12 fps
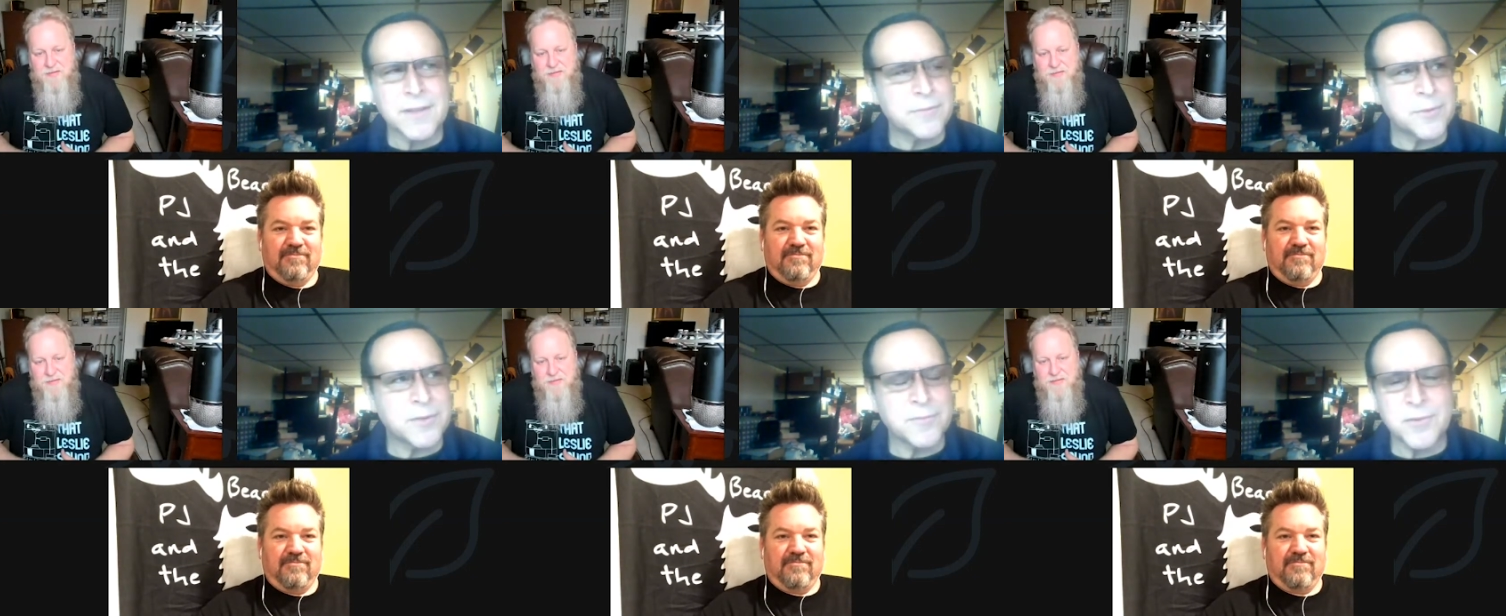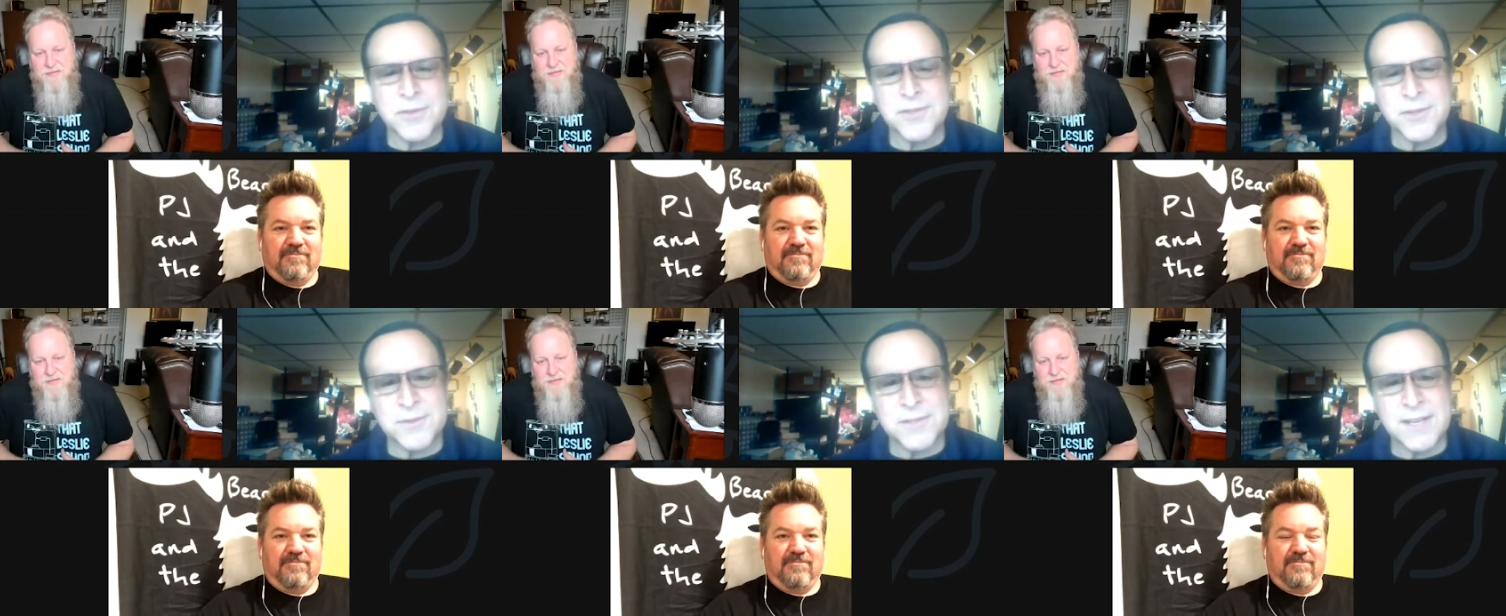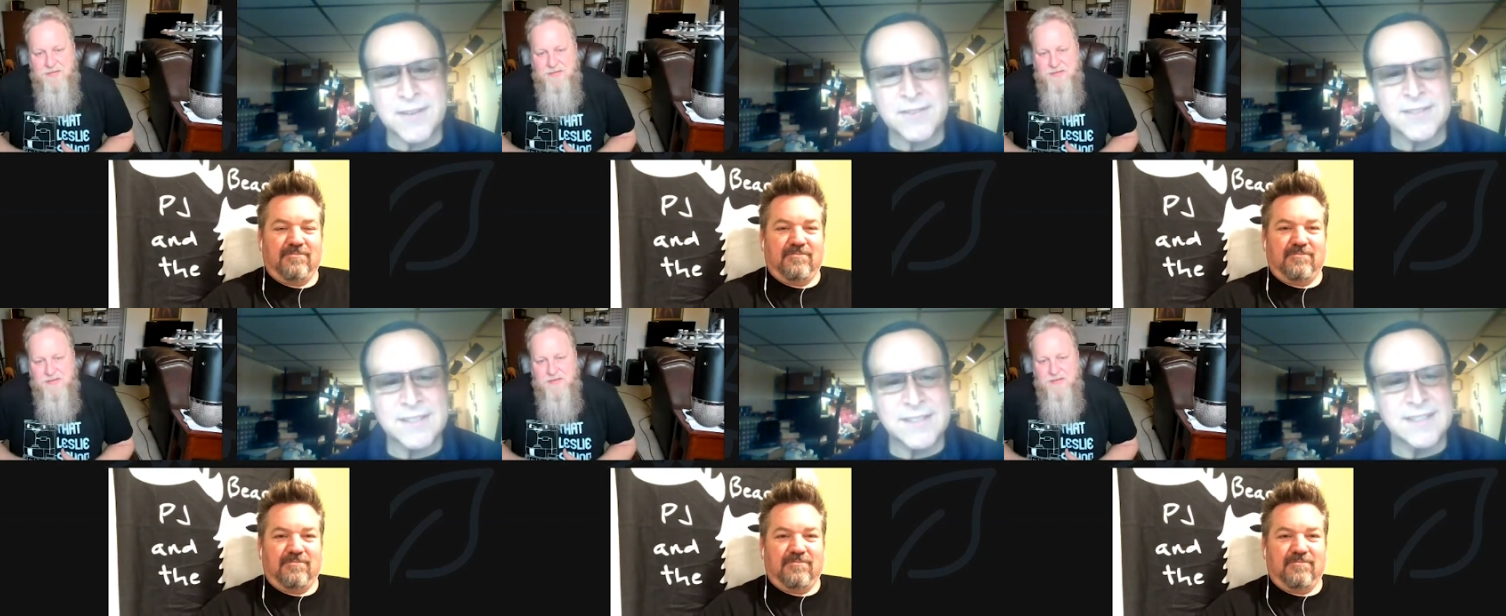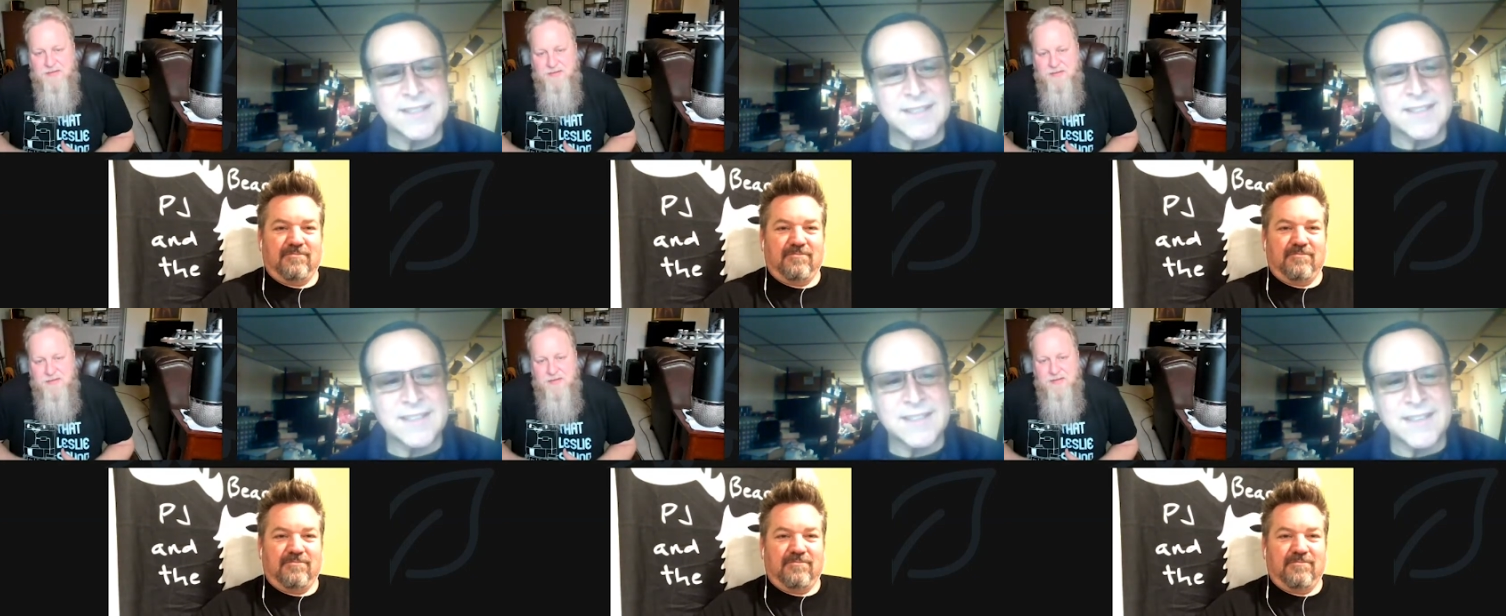Speaker 1: I think three or four shows now,
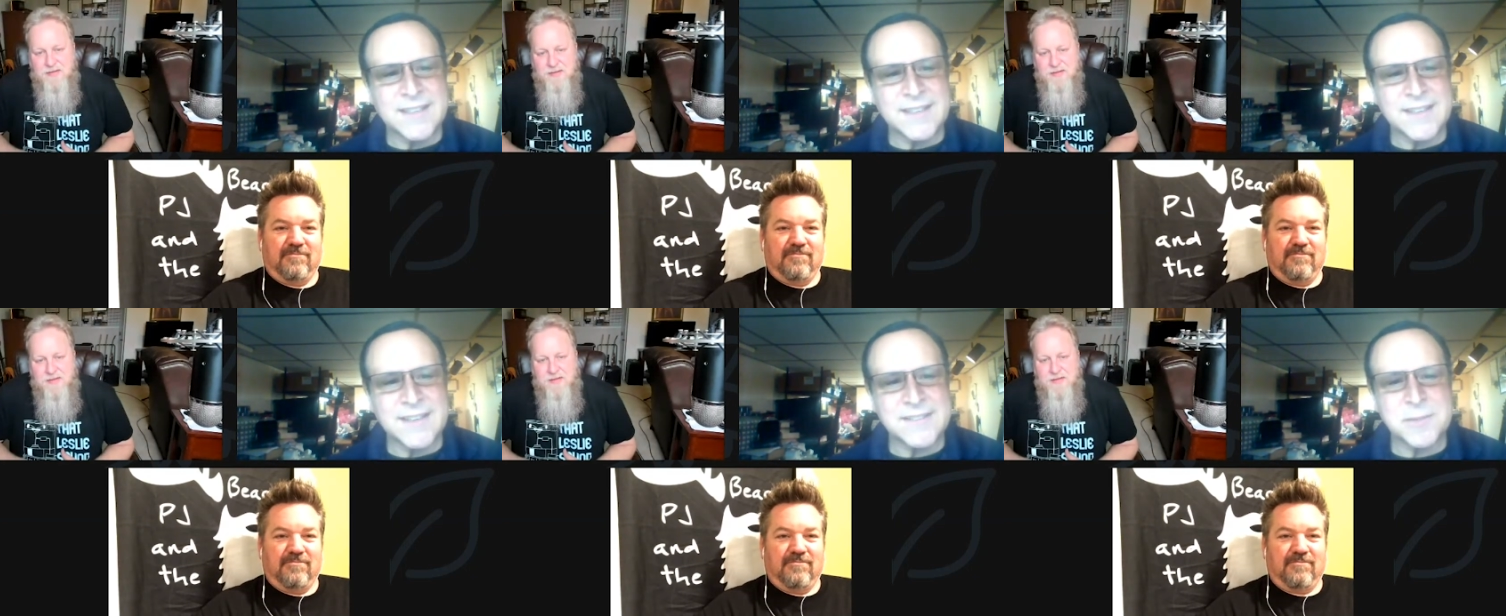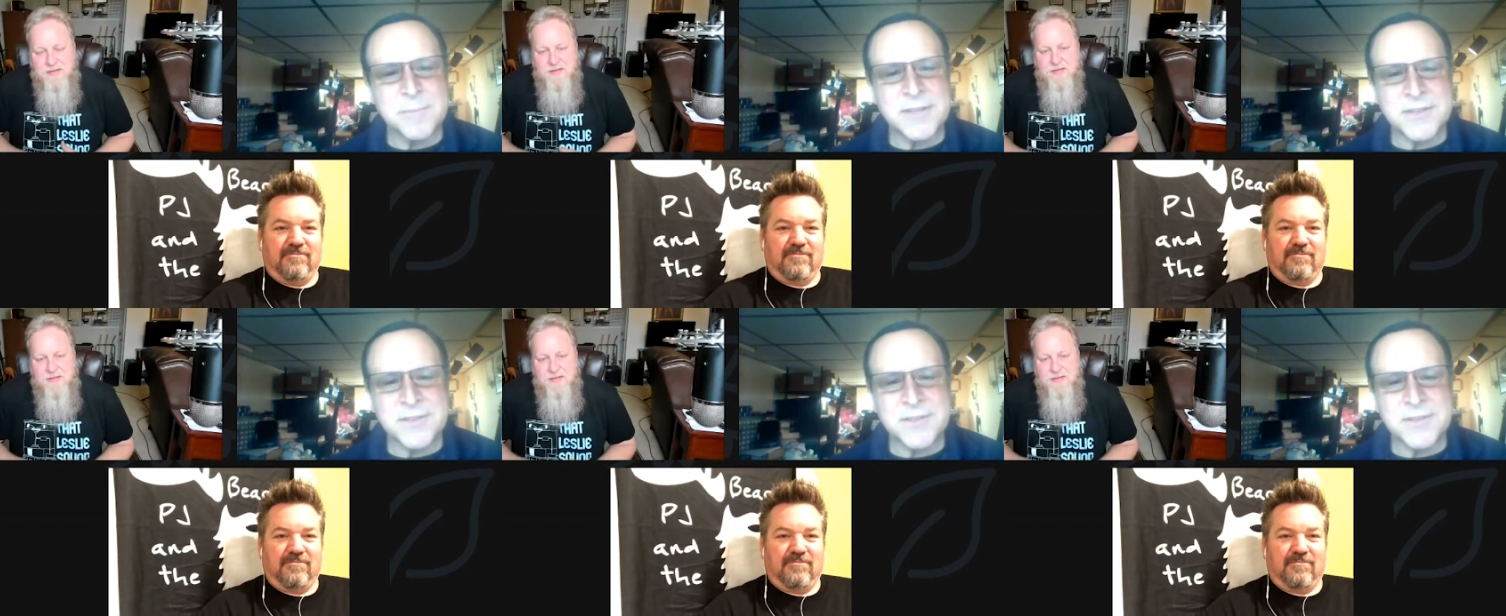and uh, to